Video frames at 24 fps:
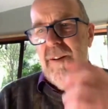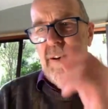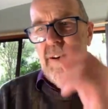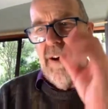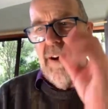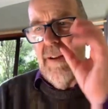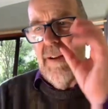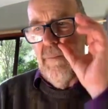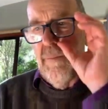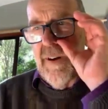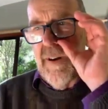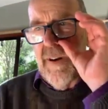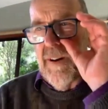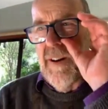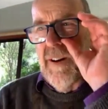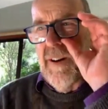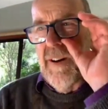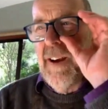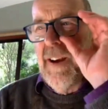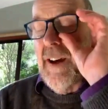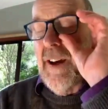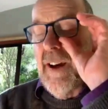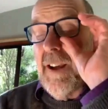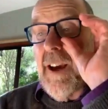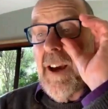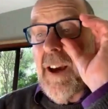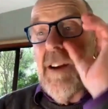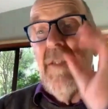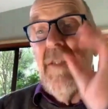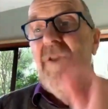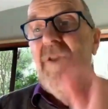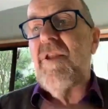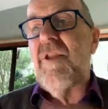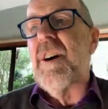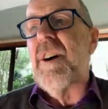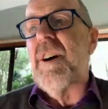and Britain
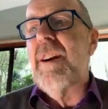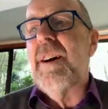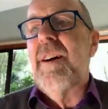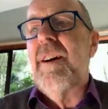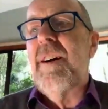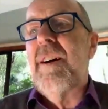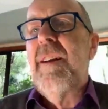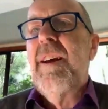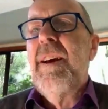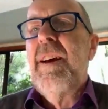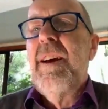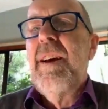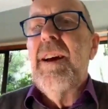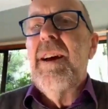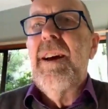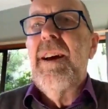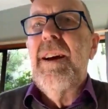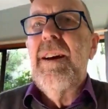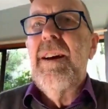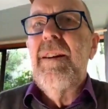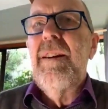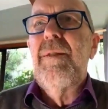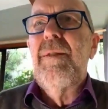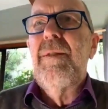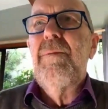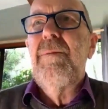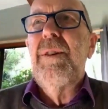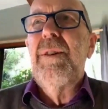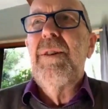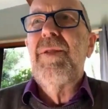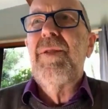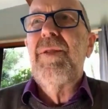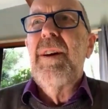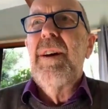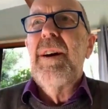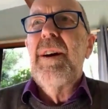against China, and
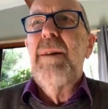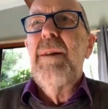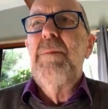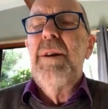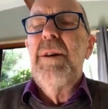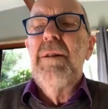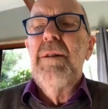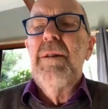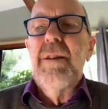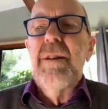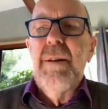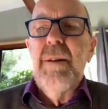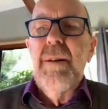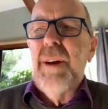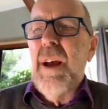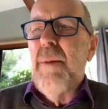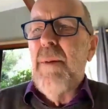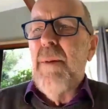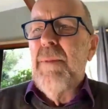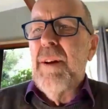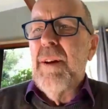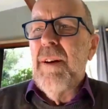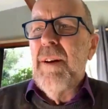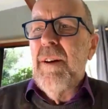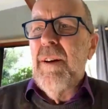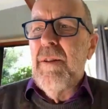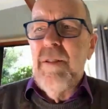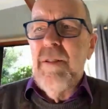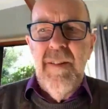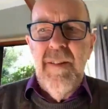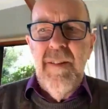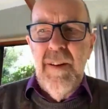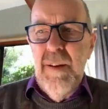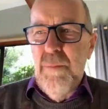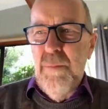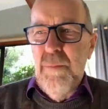with America becoming
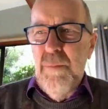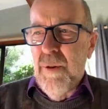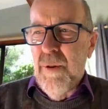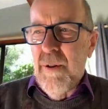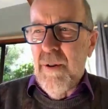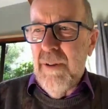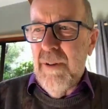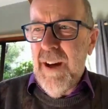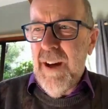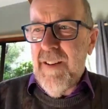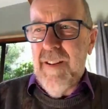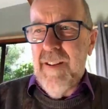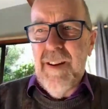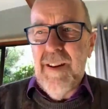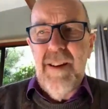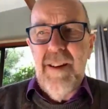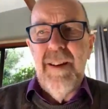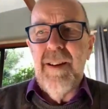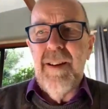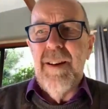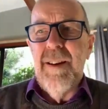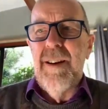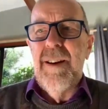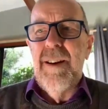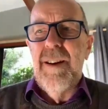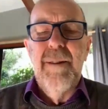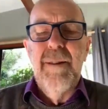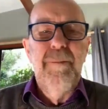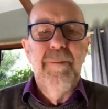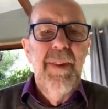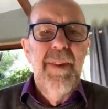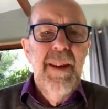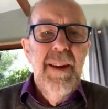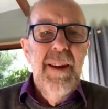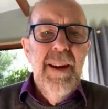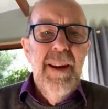increasingly more erratic,
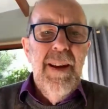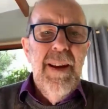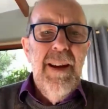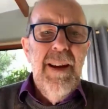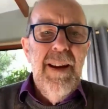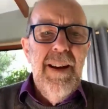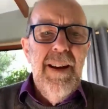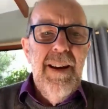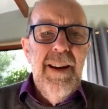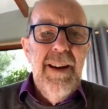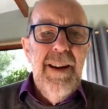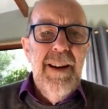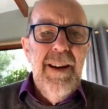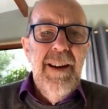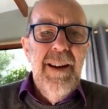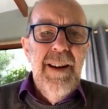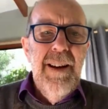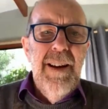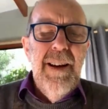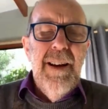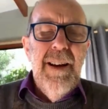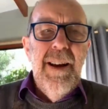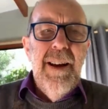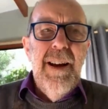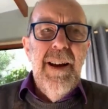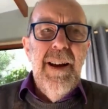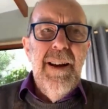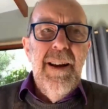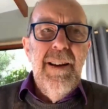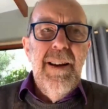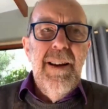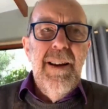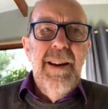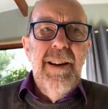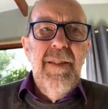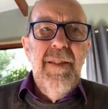and
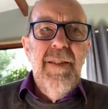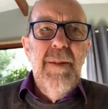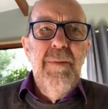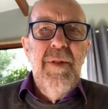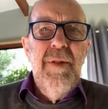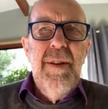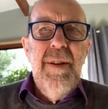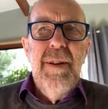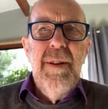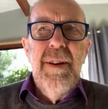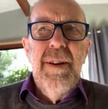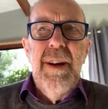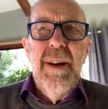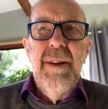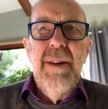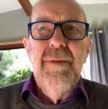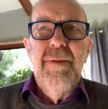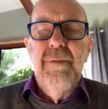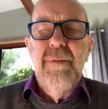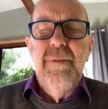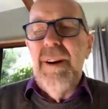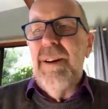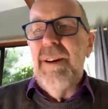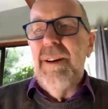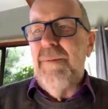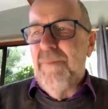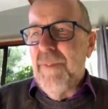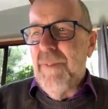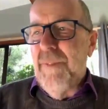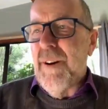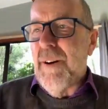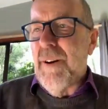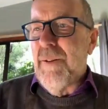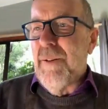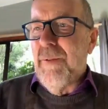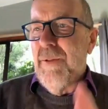it seems to have really,
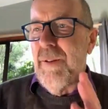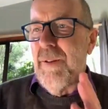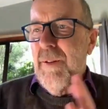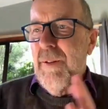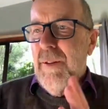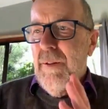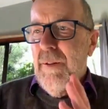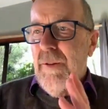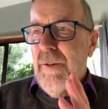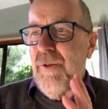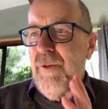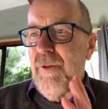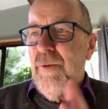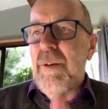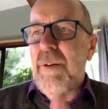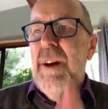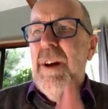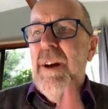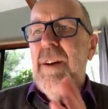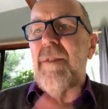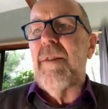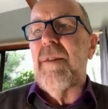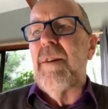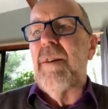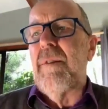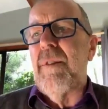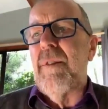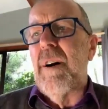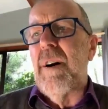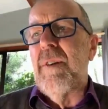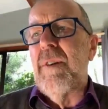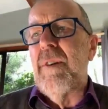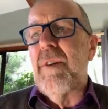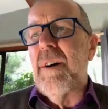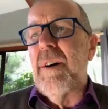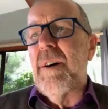the threat
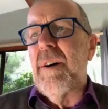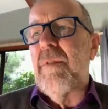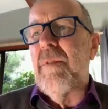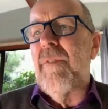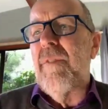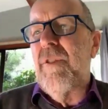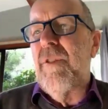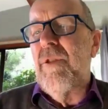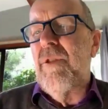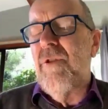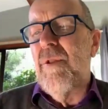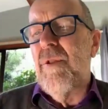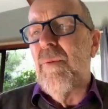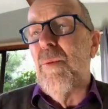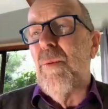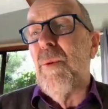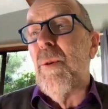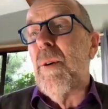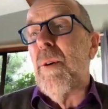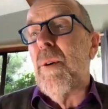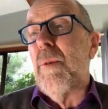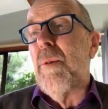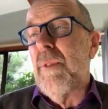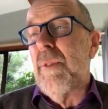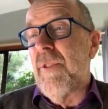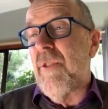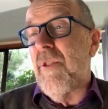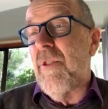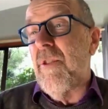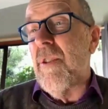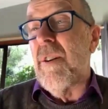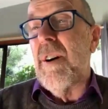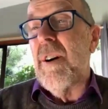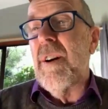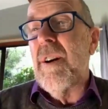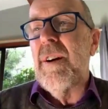of a future war with
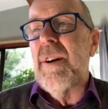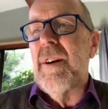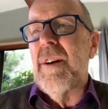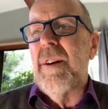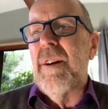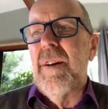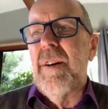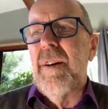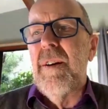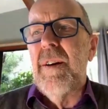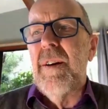China,